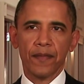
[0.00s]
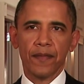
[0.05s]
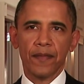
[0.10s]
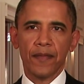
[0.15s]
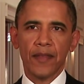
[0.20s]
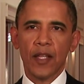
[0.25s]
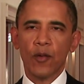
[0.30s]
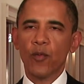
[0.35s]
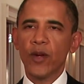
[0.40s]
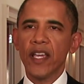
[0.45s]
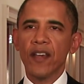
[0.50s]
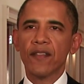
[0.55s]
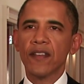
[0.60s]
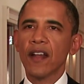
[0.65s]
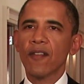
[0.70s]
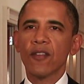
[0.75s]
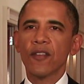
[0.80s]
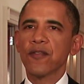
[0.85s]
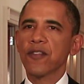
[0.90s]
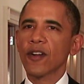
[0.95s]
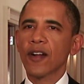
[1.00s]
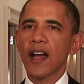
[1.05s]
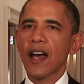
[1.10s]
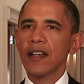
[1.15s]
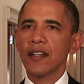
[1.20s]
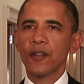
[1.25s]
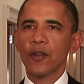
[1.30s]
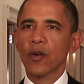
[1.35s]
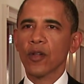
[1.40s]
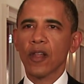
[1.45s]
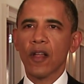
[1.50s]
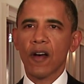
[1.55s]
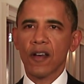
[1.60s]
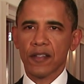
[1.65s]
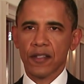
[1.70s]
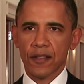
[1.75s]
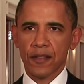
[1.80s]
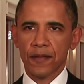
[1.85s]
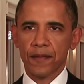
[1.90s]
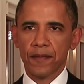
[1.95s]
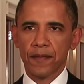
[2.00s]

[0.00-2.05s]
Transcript: that we have never forgotten your loss,